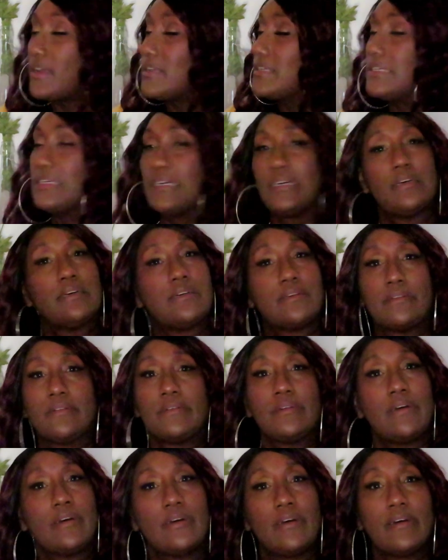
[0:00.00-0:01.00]
uh-uh
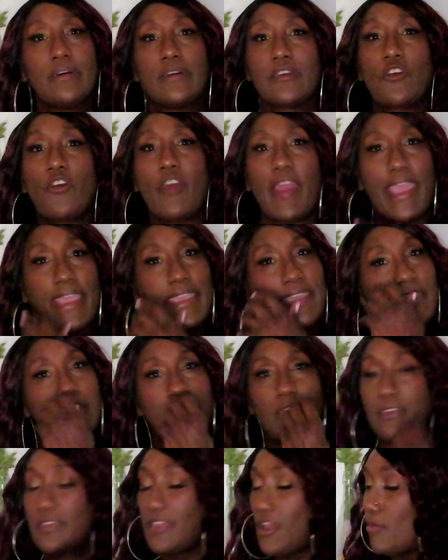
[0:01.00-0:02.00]
uh-uh,
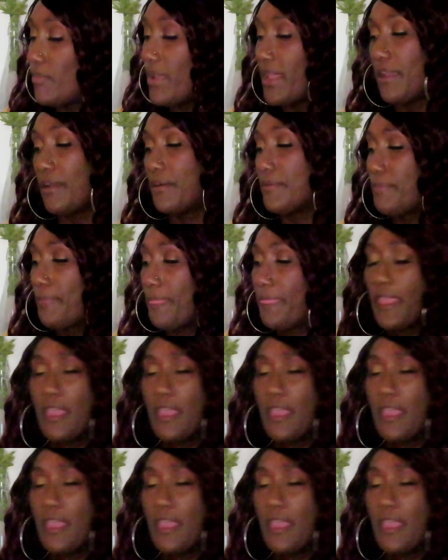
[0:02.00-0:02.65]
cranky, no ma'am.